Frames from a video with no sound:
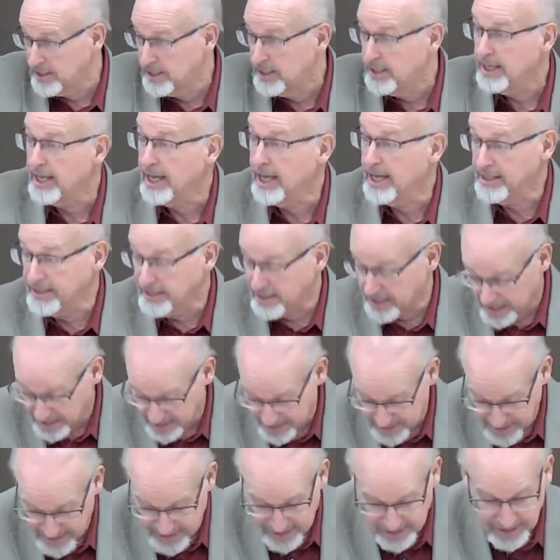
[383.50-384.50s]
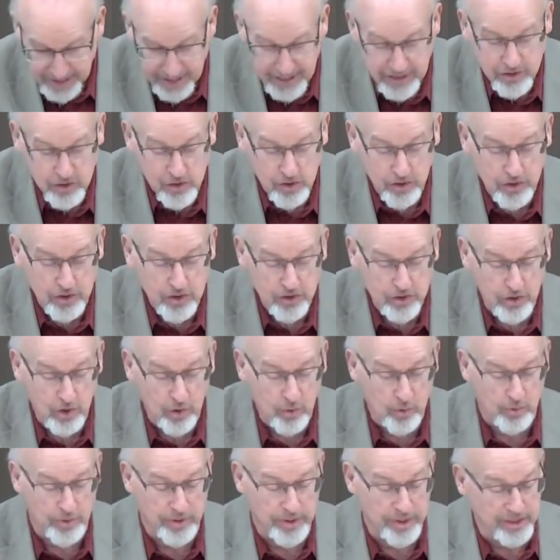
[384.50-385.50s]
And again, he's going to
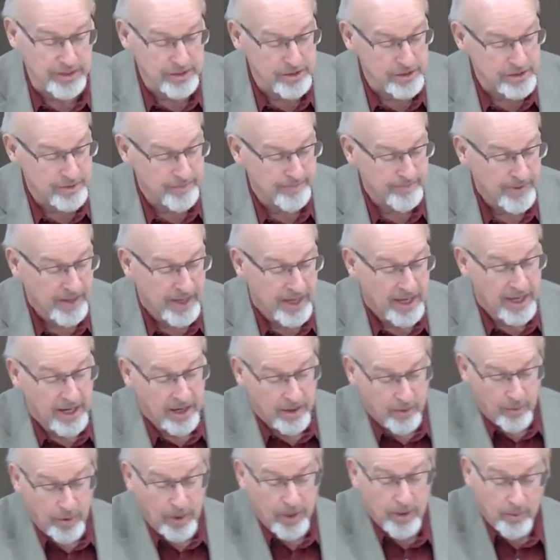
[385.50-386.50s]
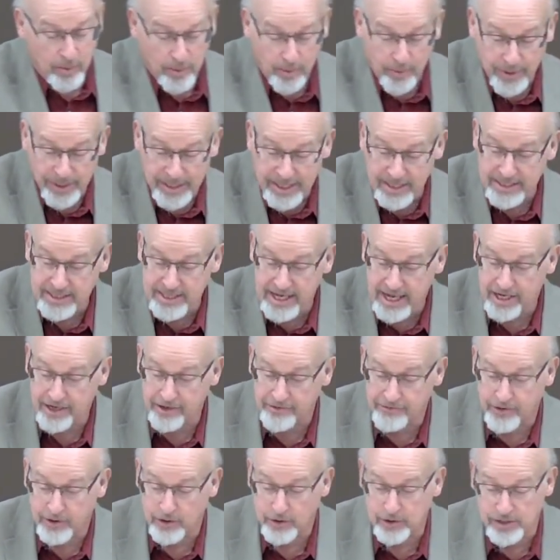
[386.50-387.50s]
show this. Well, when we get down to
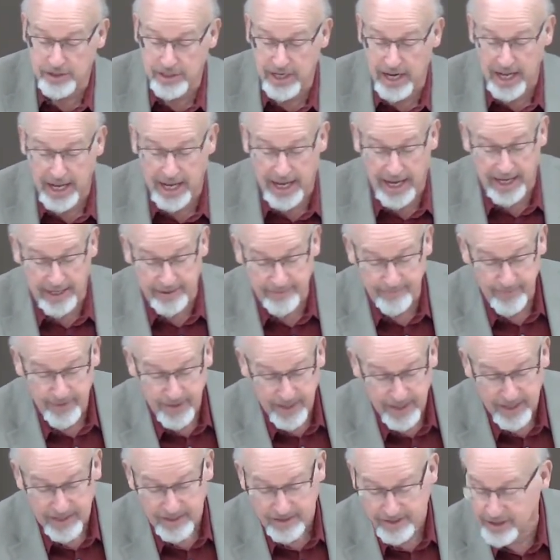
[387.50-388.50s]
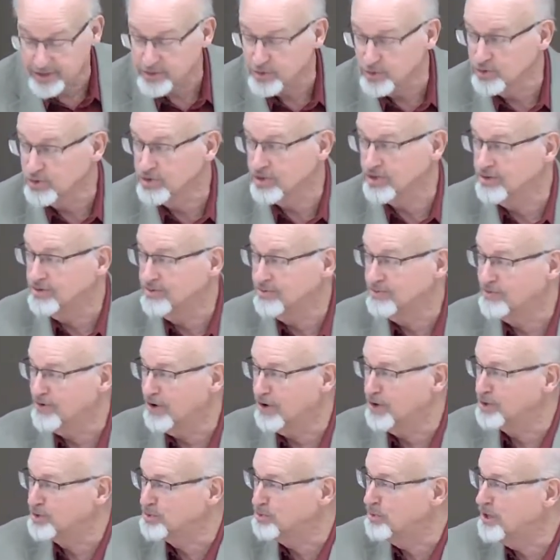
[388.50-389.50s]
verse 9, this was the
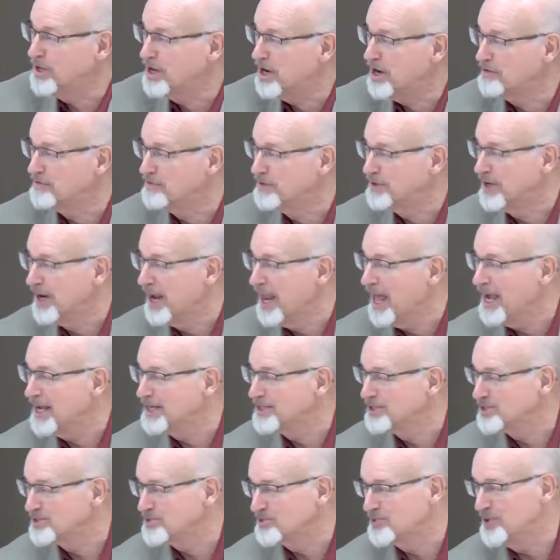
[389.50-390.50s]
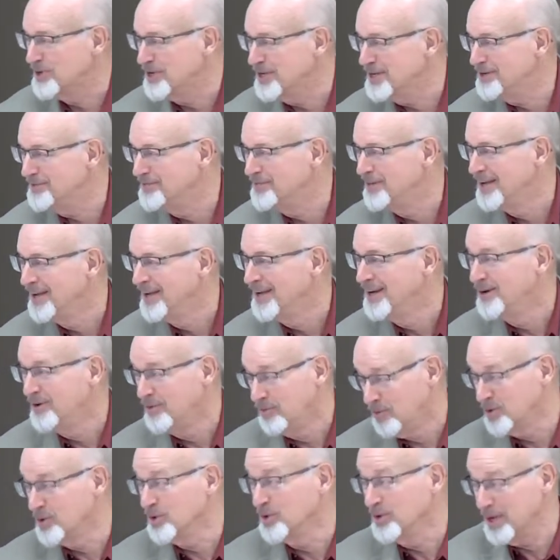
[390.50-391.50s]
verse we covered last week.
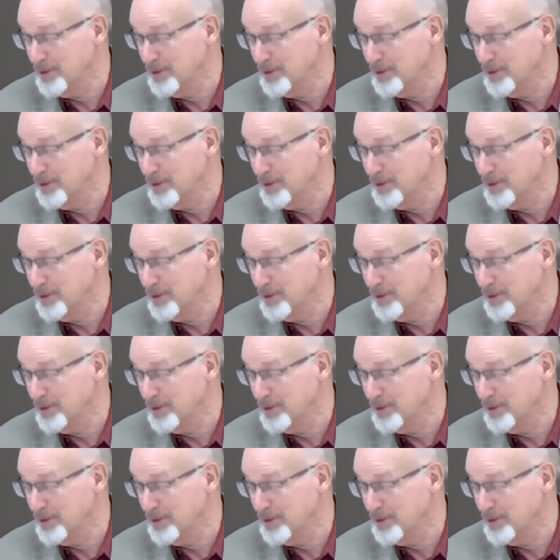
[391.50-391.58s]
We're going to get